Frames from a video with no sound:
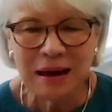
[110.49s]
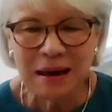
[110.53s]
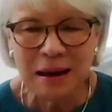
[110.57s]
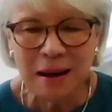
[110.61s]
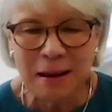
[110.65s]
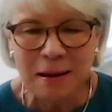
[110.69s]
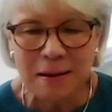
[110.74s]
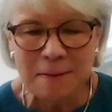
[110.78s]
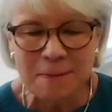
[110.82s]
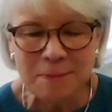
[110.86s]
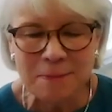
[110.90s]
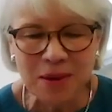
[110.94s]

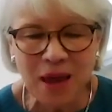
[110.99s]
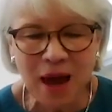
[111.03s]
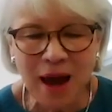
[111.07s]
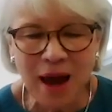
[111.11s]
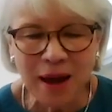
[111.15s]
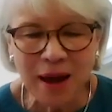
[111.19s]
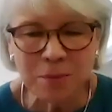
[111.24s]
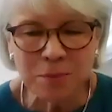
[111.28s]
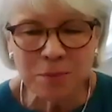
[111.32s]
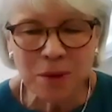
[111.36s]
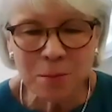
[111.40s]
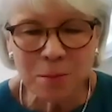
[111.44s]
Um,
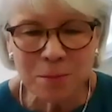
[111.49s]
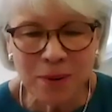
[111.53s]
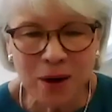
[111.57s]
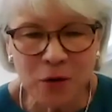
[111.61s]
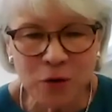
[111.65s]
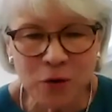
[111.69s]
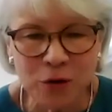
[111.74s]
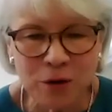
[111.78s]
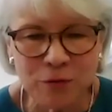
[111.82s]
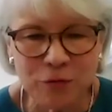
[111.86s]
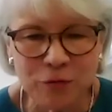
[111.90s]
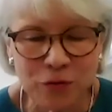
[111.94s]
I'm the
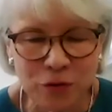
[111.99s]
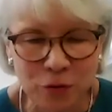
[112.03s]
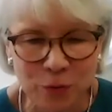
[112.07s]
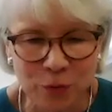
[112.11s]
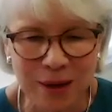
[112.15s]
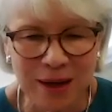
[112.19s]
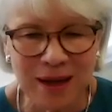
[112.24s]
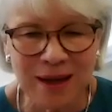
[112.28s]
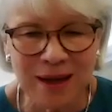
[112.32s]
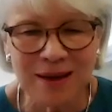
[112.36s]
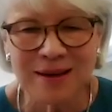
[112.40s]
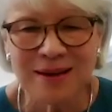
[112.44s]
mother of
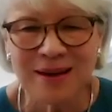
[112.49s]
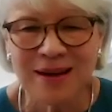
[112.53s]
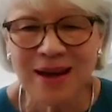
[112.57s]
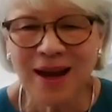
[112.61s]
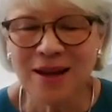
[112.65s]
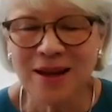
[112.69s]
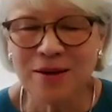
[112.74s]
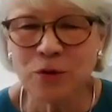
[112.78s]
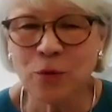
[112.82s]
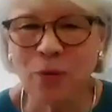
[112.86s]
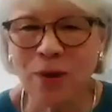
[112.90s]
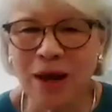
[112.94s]
three
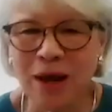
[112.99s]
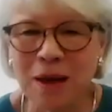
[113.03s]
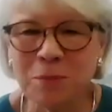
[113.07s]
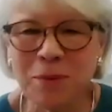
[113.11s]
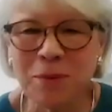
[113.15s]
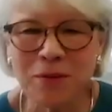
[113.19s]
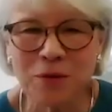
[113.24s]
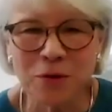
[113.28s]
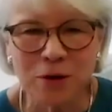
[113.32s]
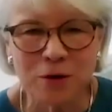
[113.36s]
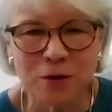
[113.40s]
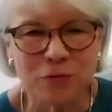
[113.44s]
and
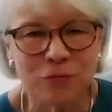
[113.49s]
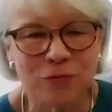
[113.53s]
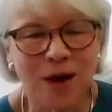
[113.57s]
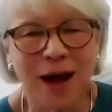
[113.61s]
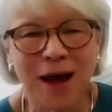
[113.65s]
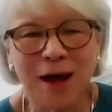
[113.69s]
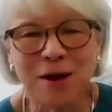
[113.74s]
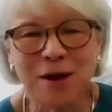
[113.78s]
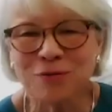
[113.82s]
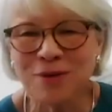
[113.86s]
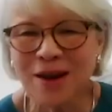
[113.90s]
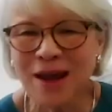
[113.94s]
grandmother of
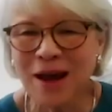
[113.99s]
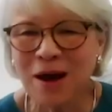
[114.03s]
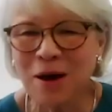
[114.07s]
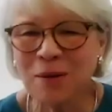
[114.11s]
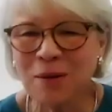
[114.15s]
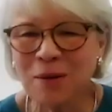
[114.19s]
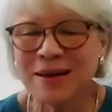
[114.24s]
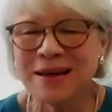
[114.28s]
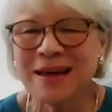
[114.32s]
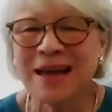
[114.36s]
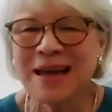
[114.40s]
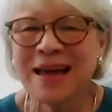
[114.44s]
five
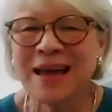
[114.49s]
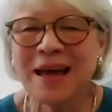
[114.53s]
now,